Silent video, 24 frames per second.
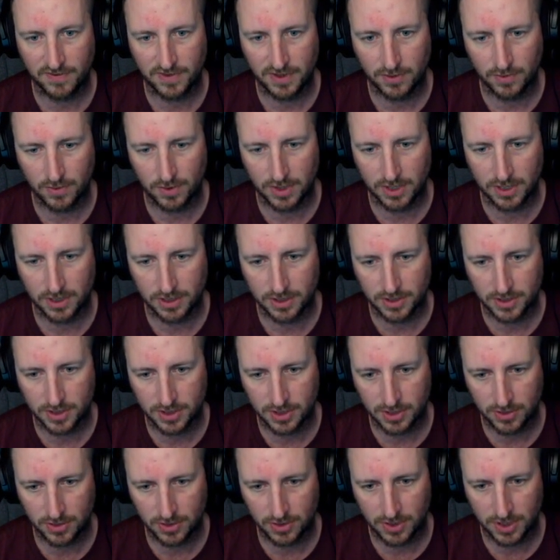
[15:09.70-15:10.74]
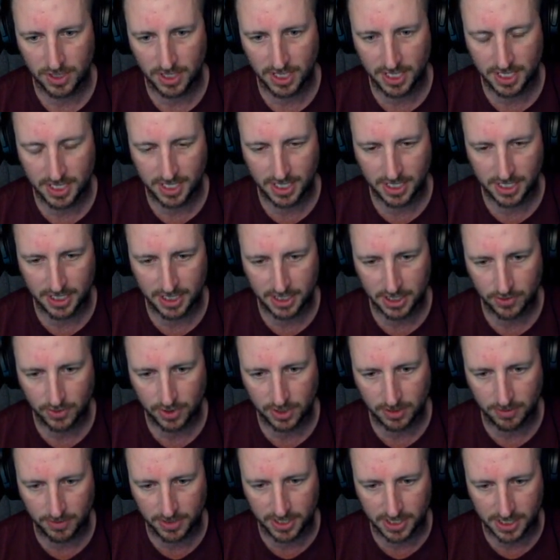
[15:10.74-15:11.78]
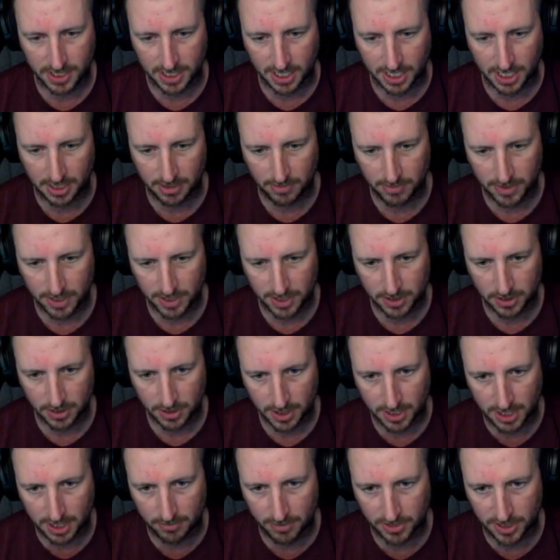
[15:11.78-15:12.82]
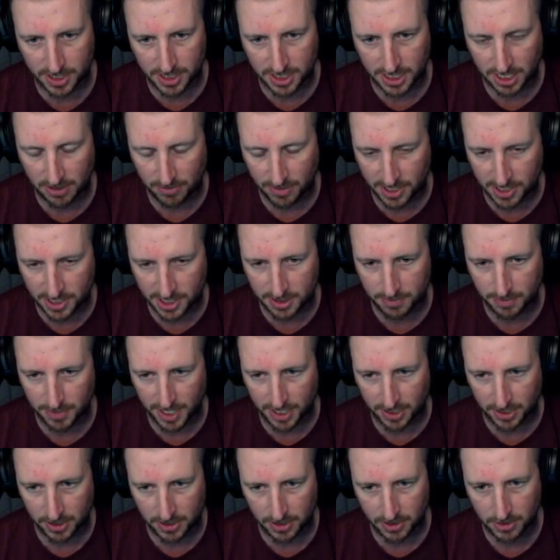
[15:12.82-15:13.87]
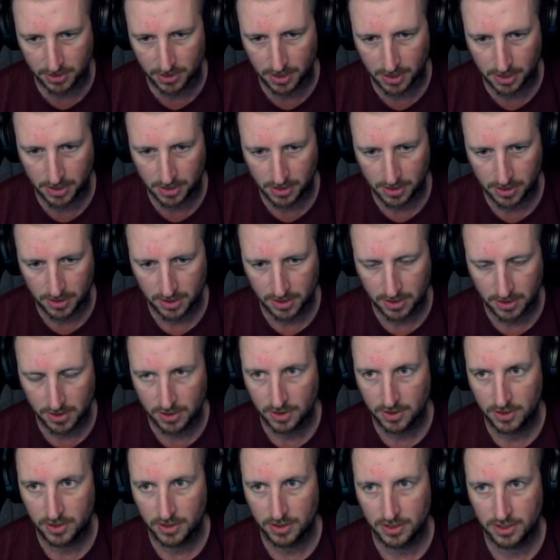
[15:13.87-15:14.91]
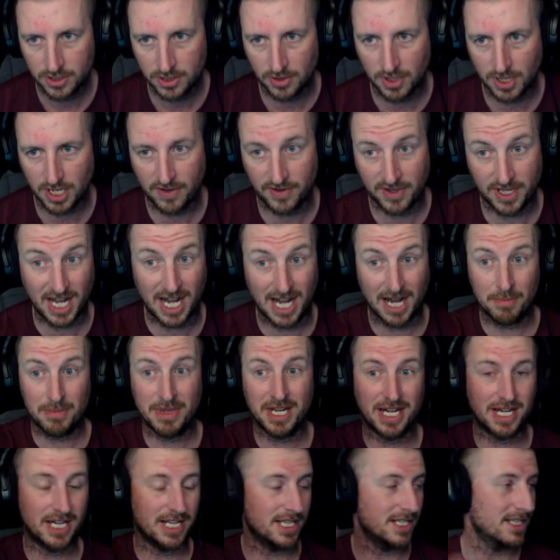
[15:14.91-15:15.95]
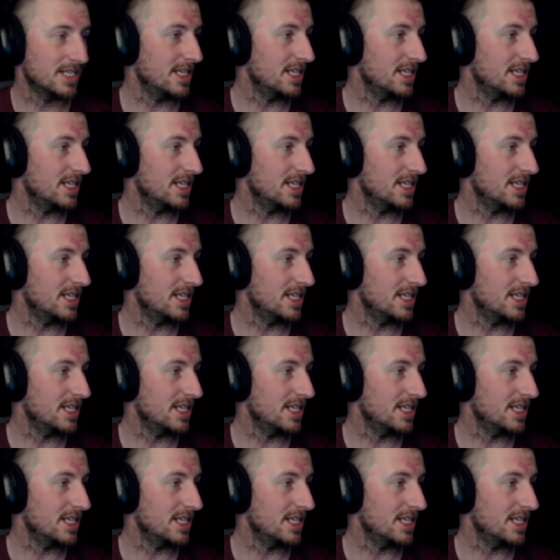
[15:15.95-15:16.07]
One. So it is quite a bit of time. It's not that much time. This is better. Yeah, I mean it is.